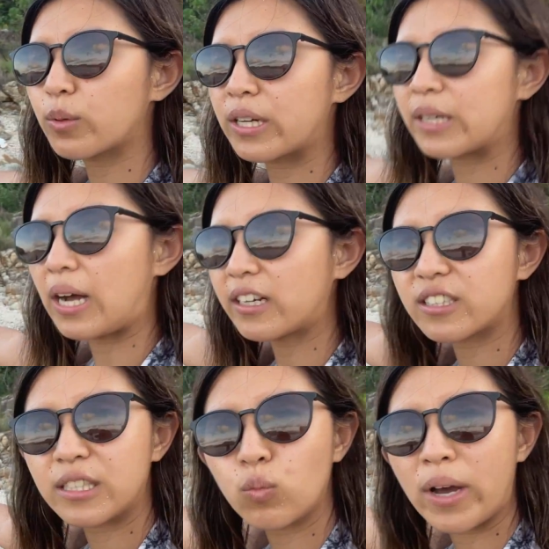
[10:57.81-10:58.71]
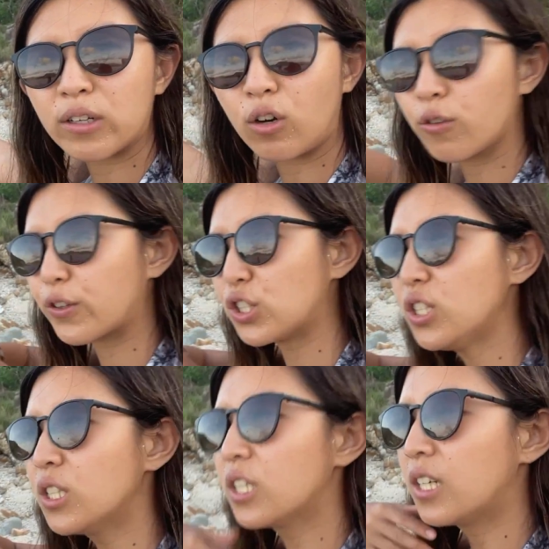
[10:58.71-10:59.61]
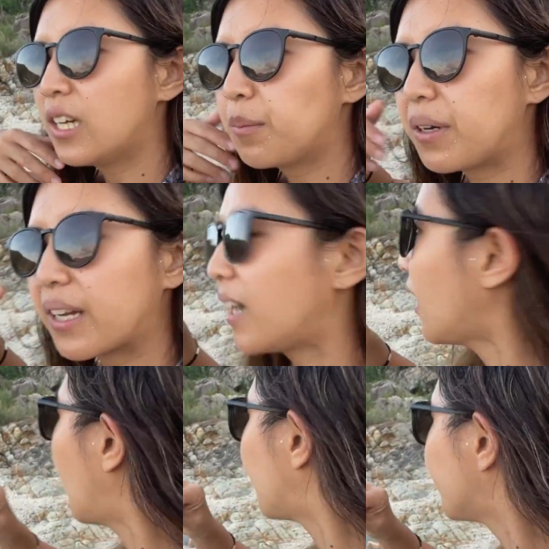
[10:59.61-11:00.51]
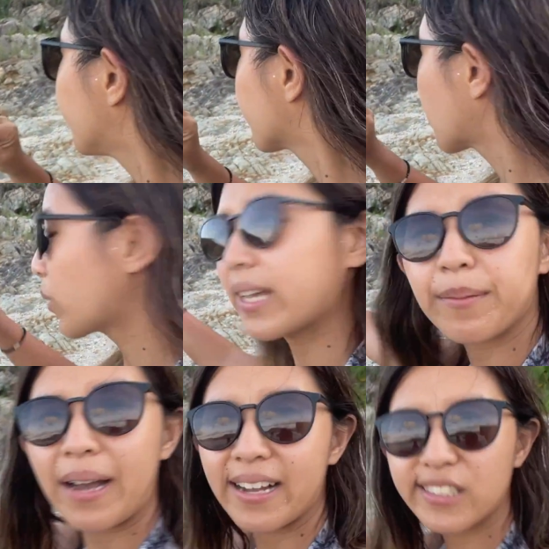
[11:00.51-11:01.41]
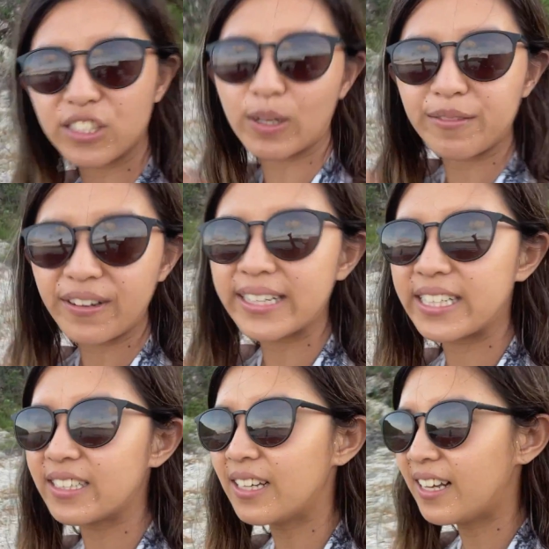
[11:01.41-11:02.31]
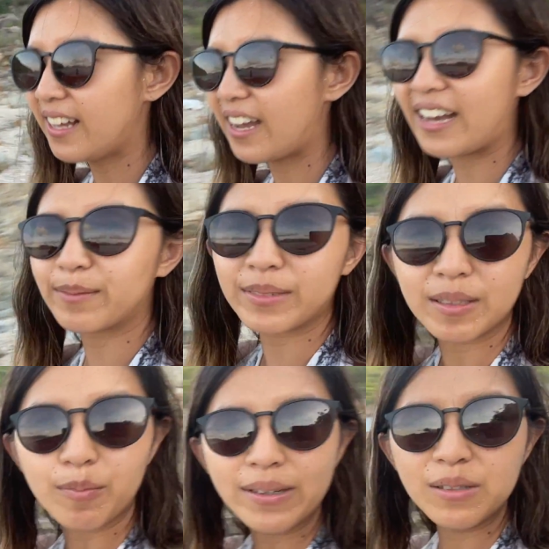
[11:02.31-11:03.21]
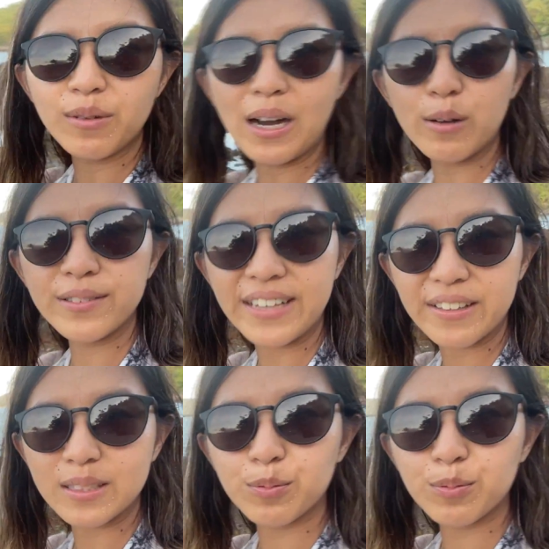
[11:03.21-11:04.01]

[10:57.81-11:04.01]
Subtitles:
We actually went over, but we came back to try and find it. And in the meanwhile, we found this